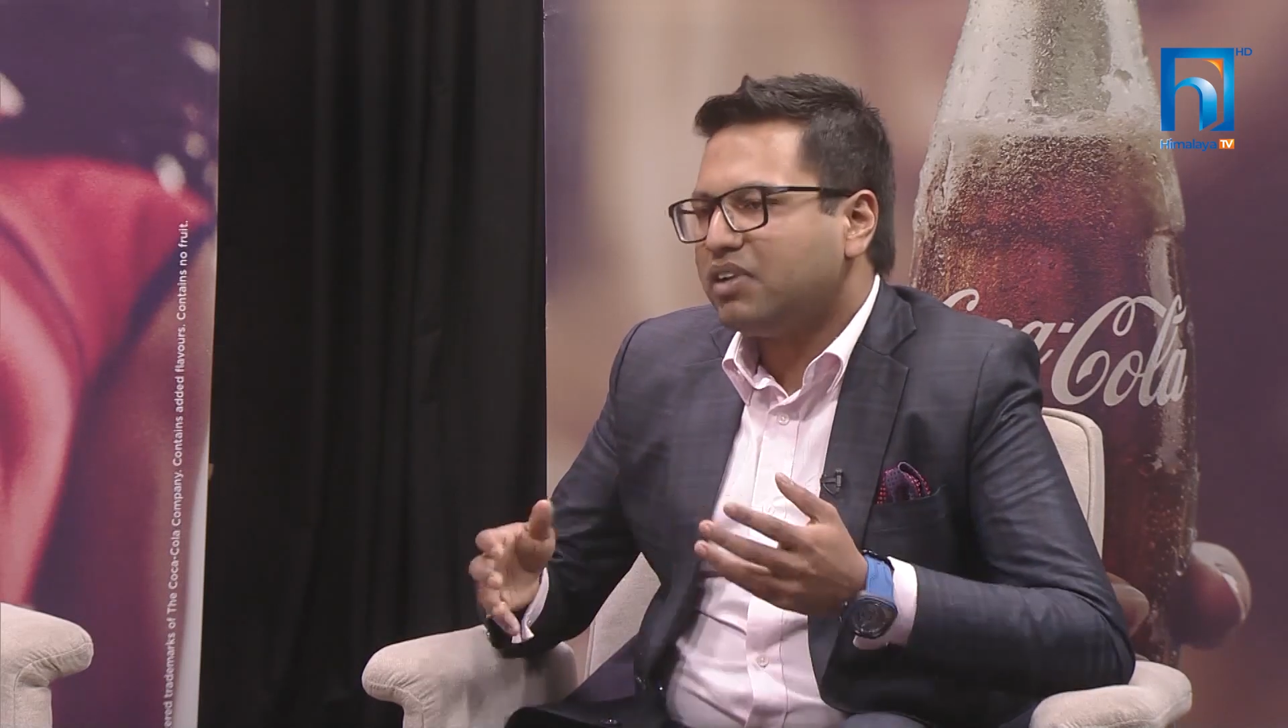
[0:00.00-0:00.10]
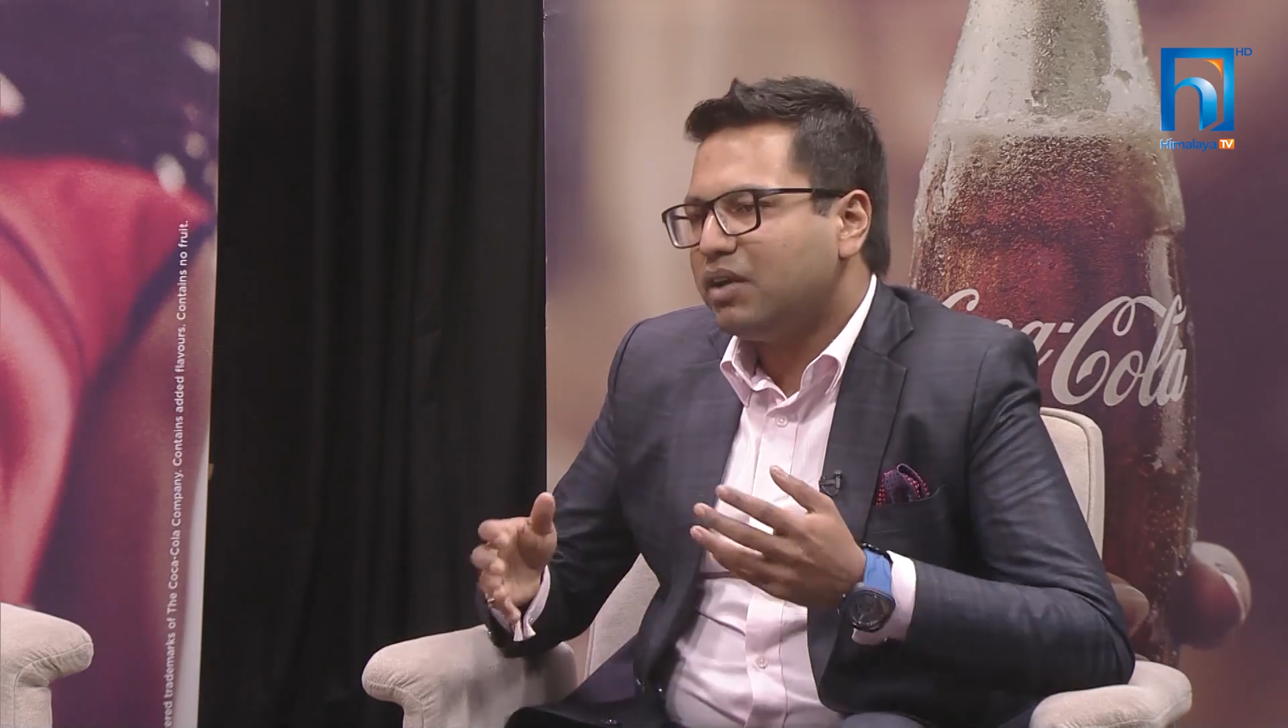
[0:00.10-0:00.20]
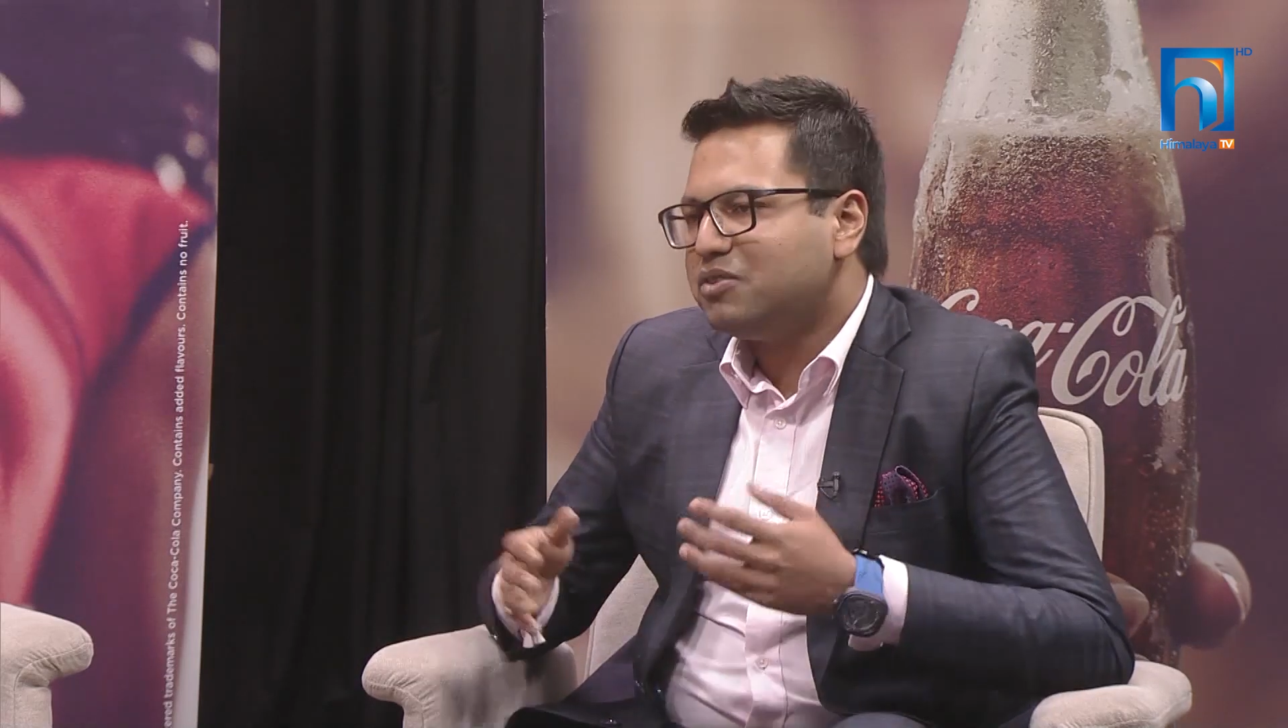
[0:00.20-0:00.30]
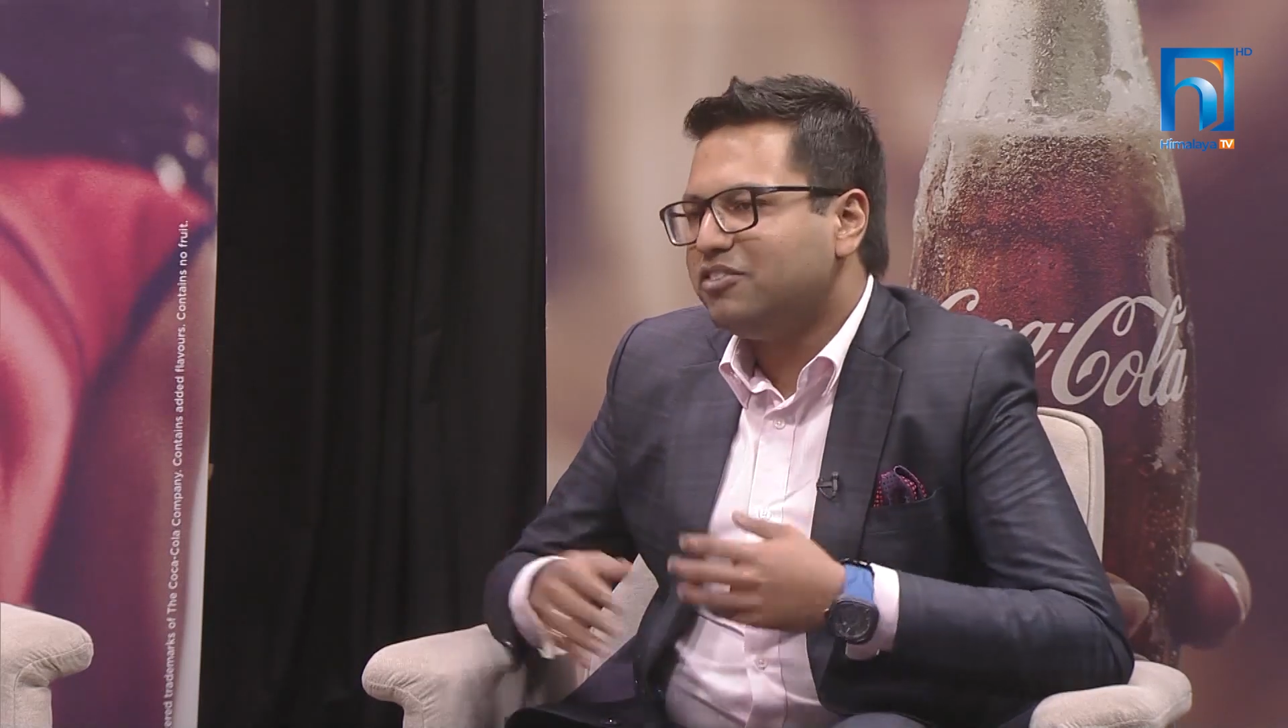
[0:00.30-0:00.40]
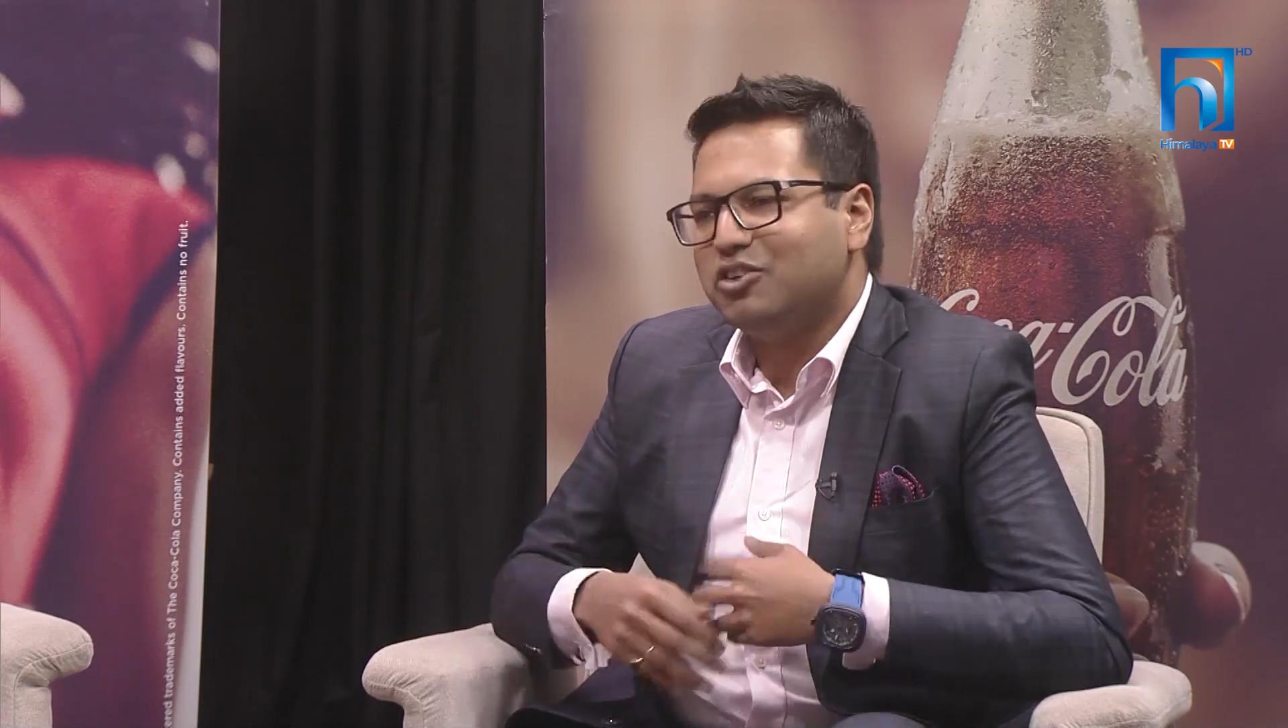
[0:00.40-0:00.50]

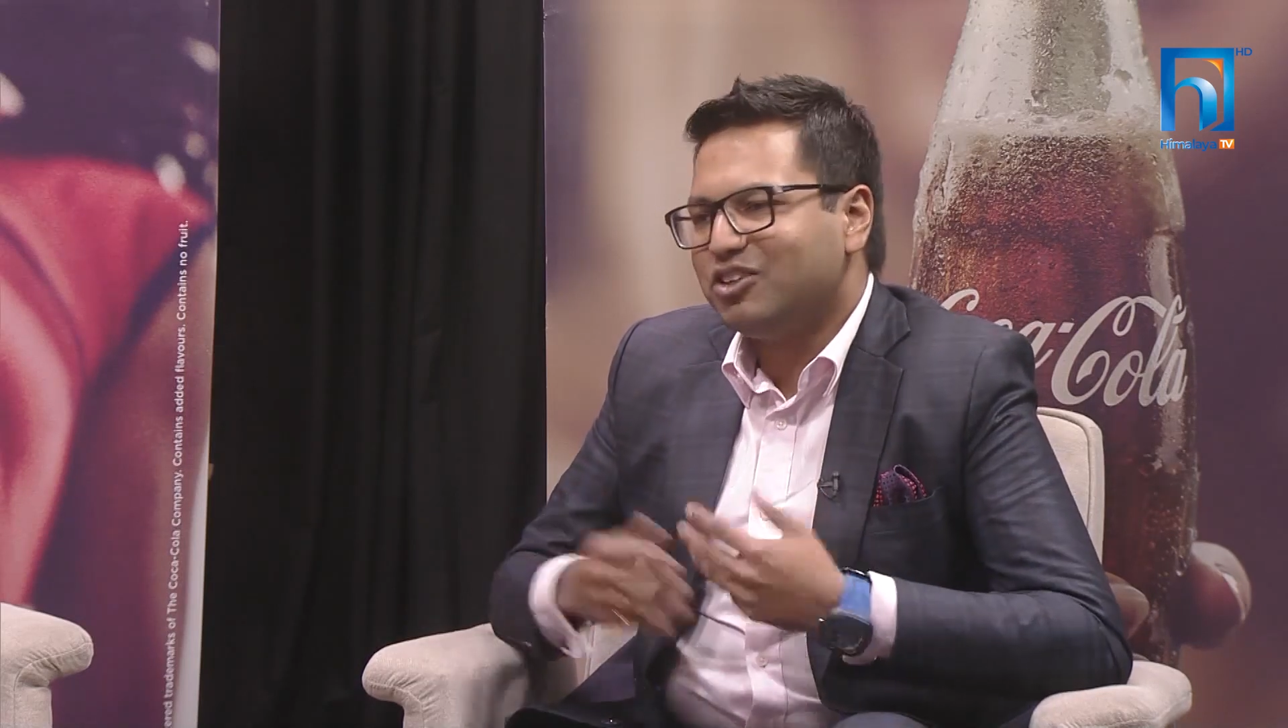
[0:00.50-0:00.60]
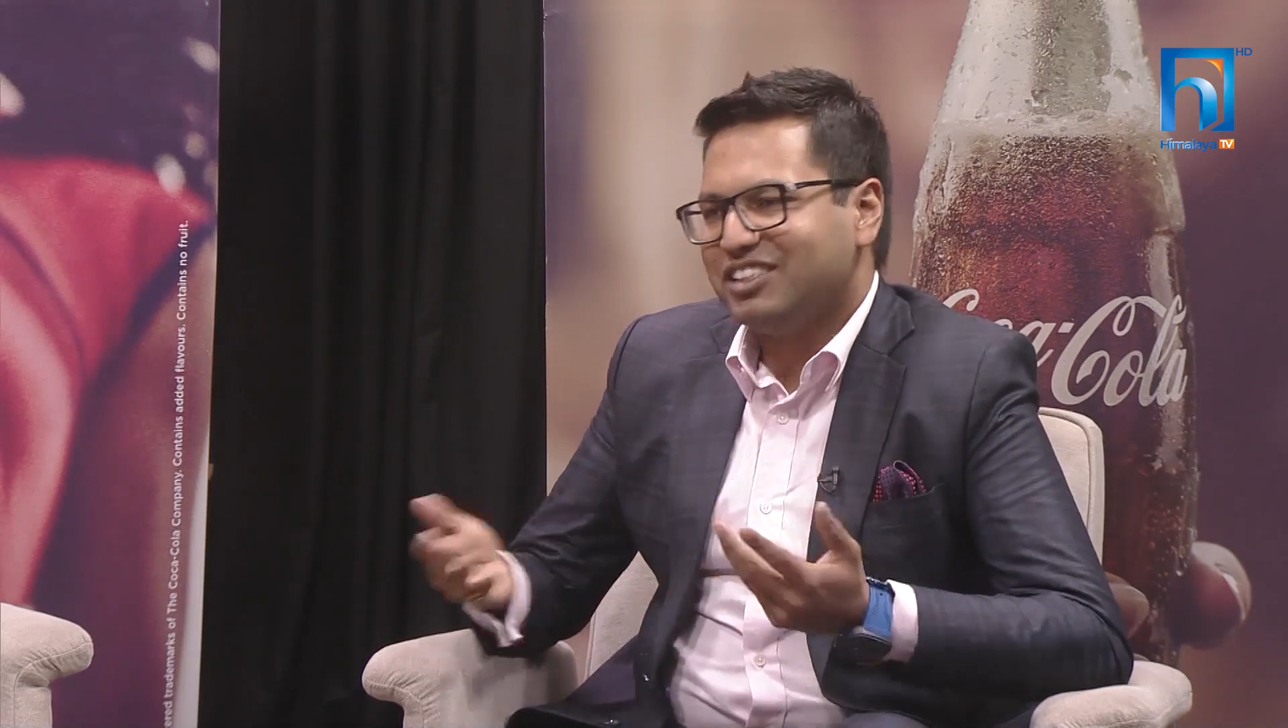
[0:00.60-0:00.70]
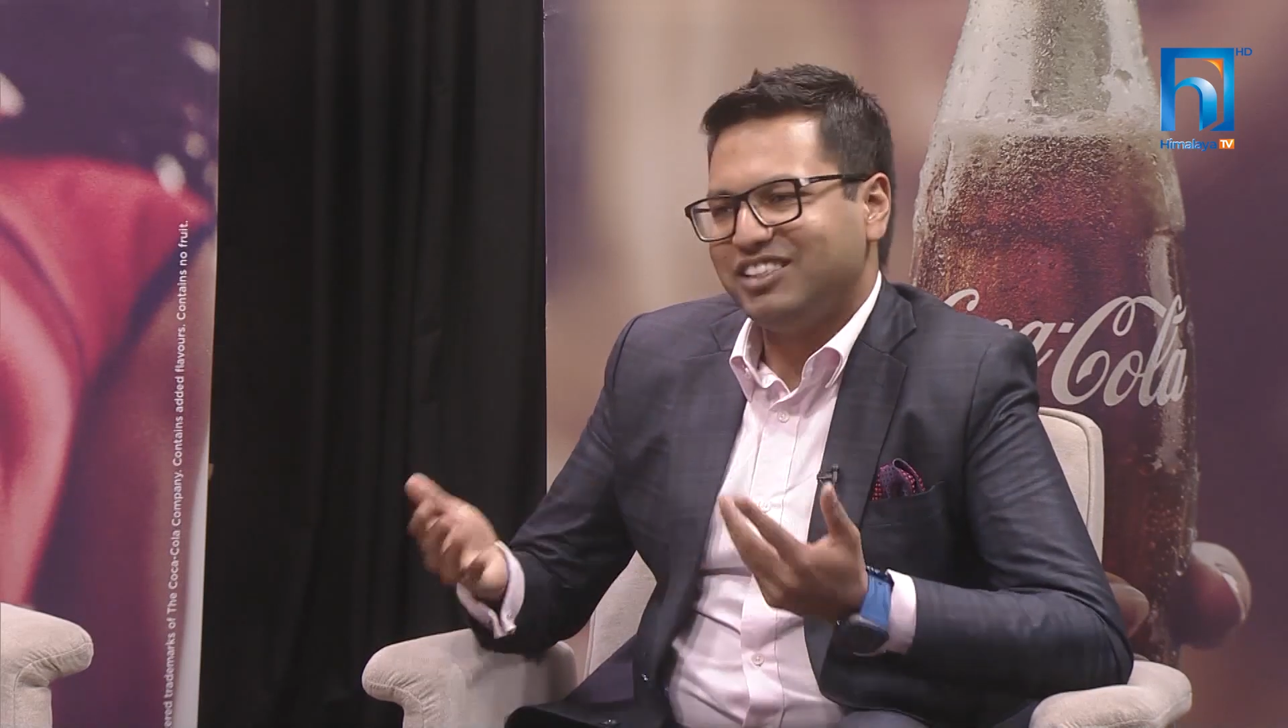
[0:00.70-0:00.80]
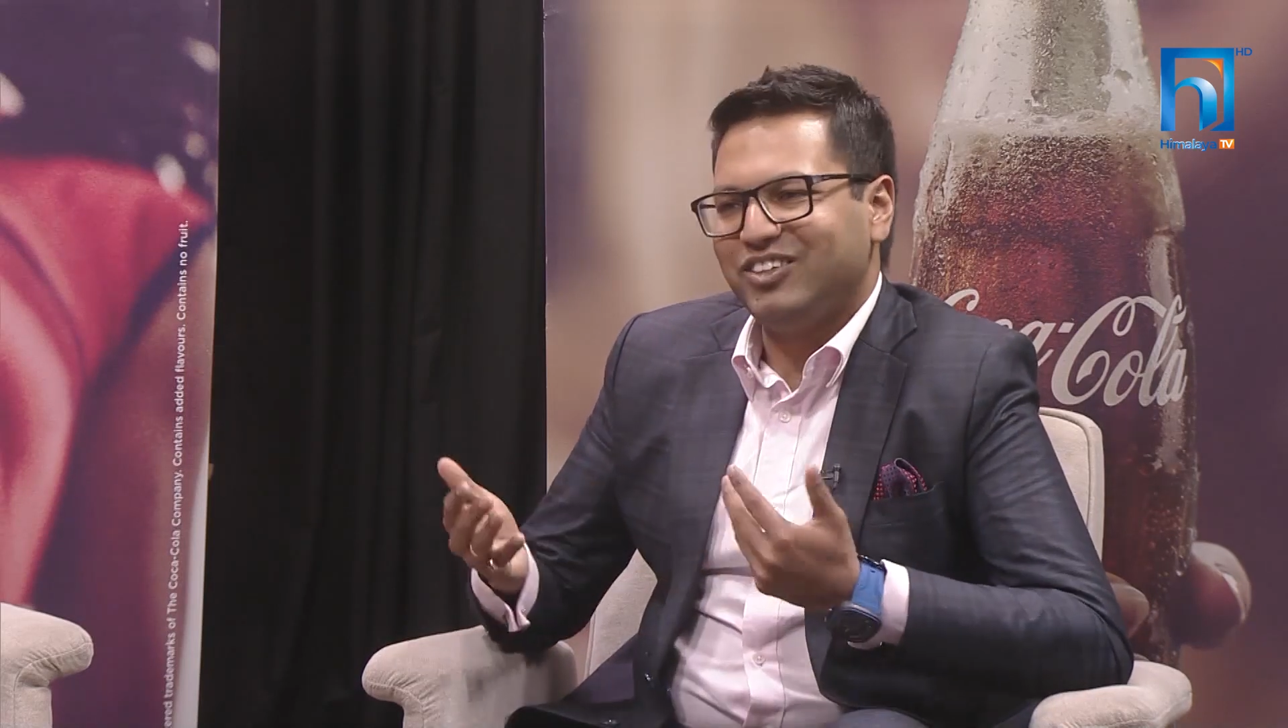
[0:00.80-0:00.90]
times we've noticed